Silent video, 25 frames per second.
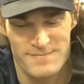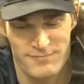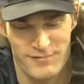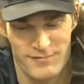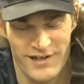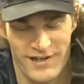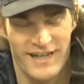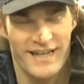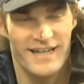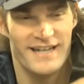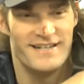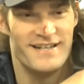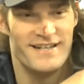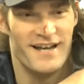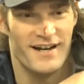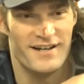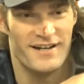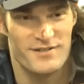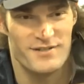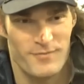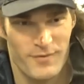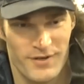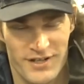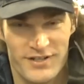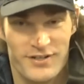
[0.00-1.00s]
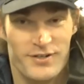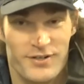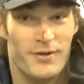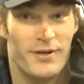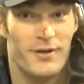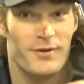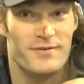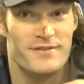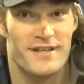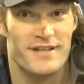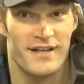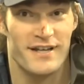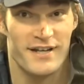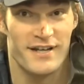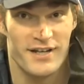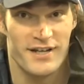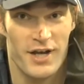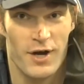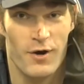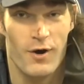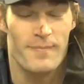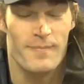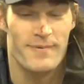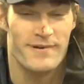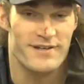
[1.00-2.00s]
springy dunks where you knew he was going to
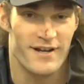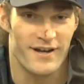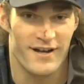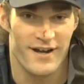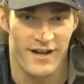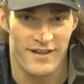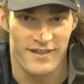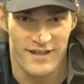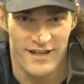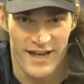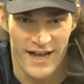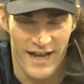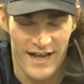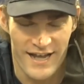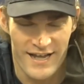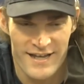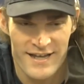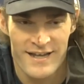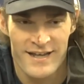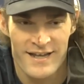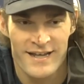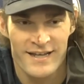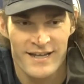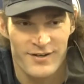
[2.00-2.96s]
go up and dunk on the guy.